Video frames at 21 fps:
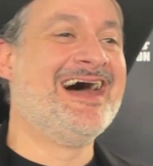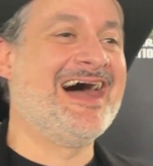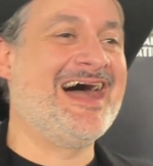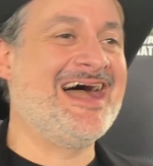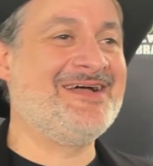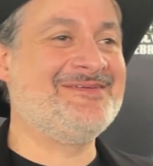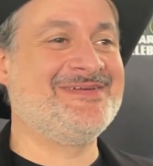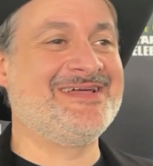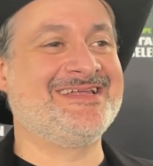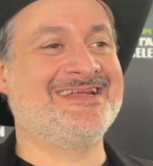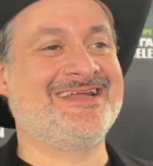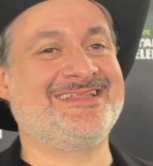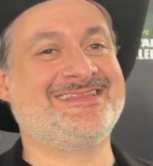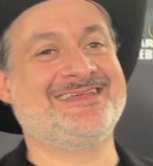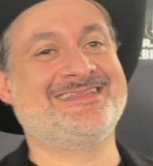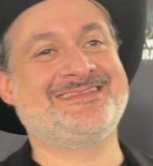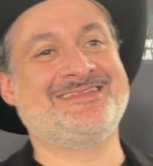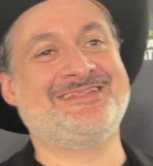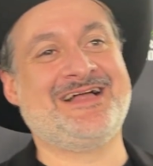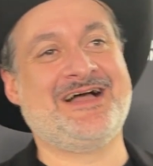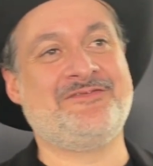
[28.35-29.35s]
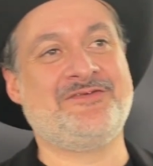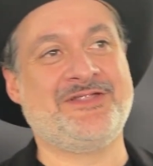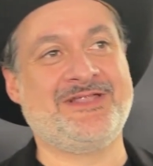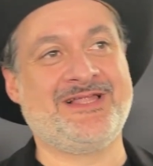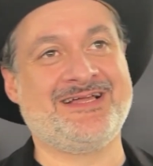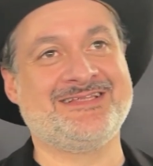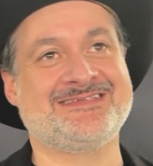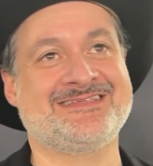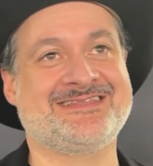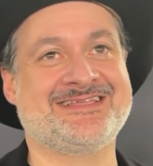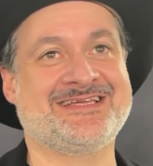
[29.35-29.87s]
I mean, I think they'll have a
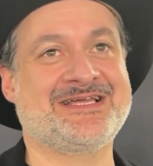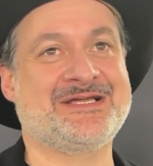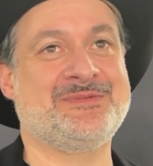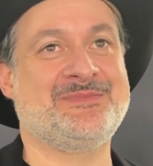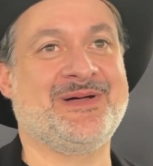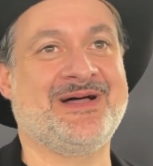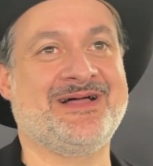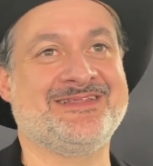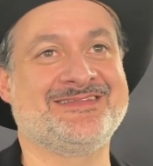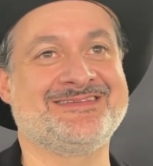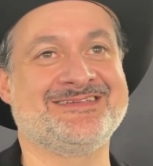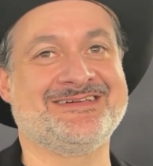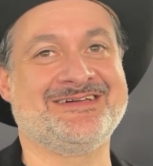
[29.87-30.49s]
lot to think about.